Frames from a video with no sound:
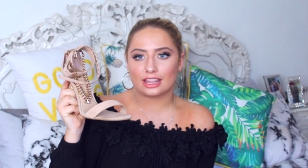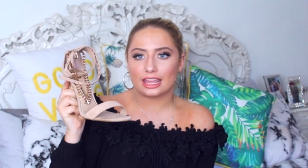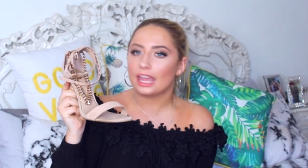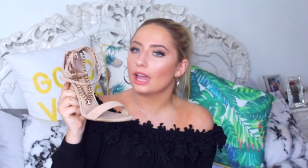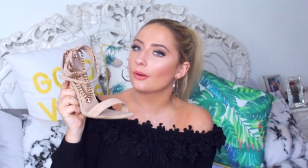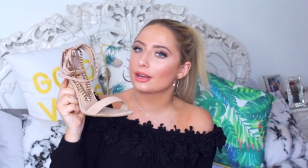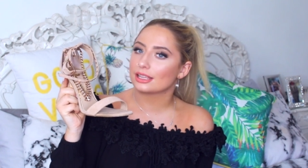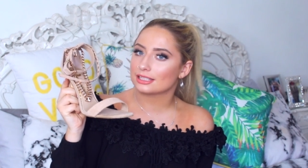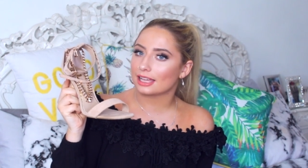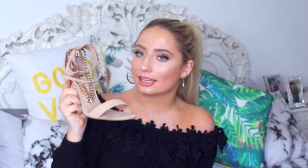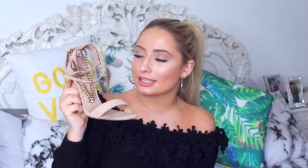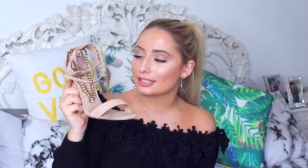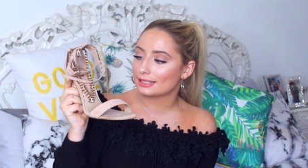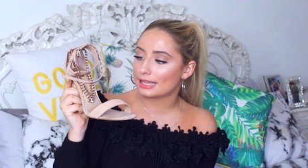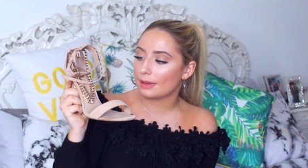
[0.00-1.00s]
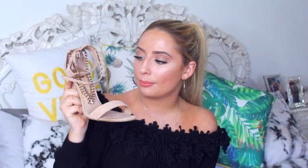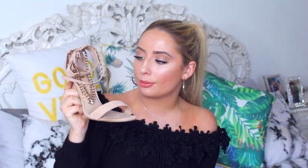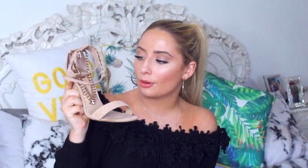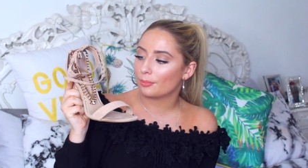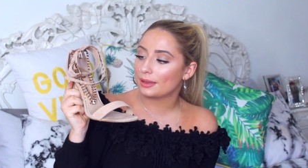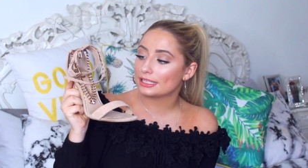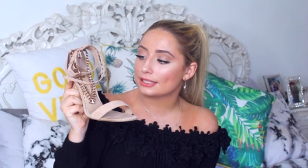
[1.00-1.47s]
to the heel and it's like a
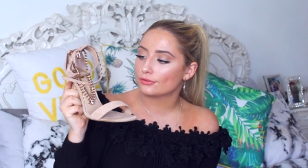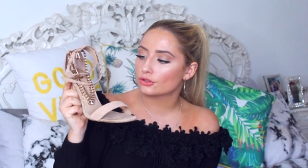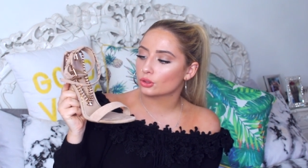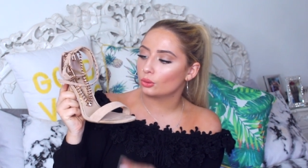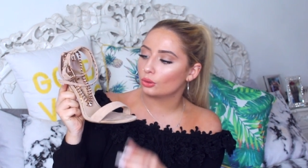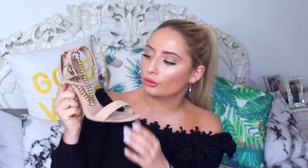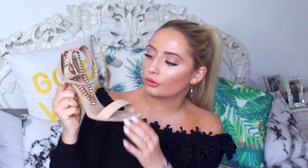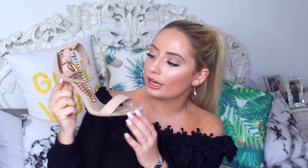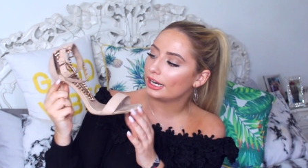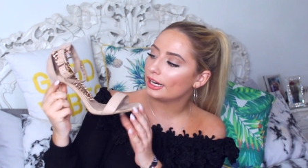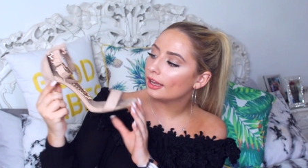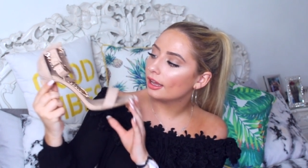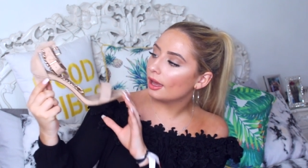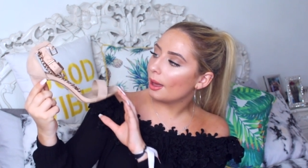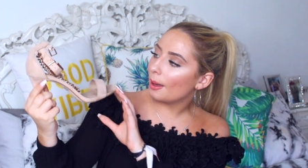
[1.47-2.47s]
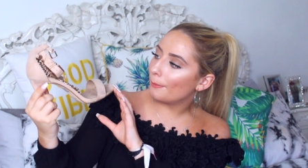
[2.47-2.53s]
separate piece of jewellery